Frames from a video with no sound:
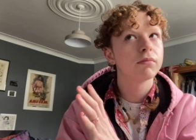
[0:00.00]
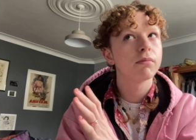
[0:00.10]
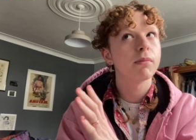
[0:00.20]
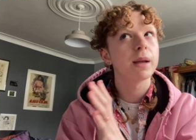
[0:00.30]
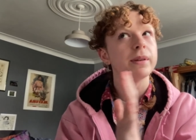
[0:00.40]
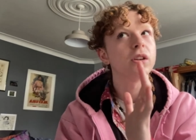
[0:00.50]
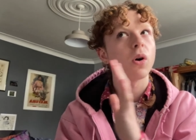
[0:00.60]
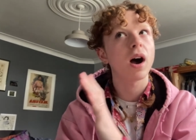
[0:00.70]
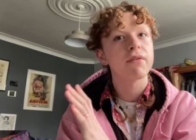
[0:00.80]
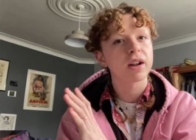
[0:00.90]
maybe
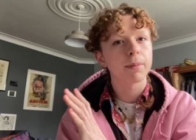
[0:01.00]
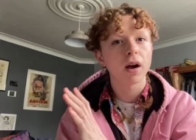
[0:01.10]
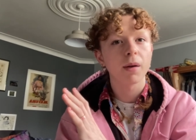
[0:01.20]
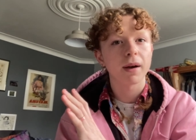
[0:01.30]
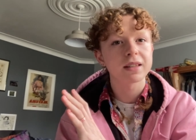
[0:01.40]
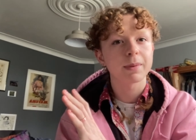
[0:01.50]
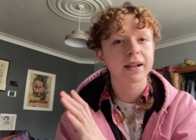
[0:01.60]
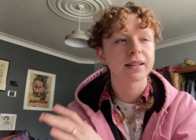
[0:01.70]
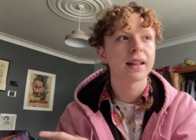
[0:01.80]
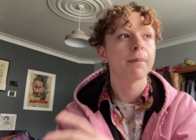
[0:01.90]
not having a poem
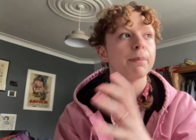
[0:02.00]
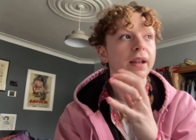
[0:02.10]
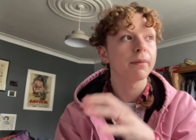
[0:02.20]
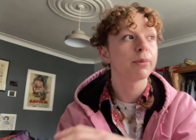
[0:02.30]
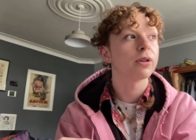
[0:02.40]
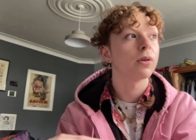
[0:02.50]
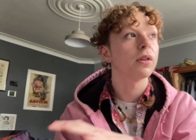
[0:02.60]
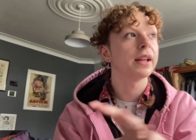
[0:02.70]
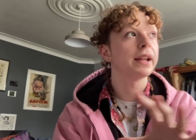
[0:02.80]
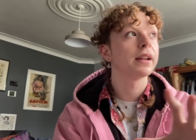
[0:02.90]
aspect and that being
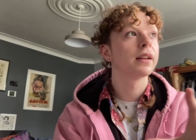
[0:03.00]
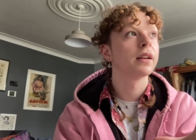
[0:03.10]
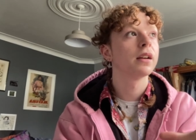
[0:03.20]
purely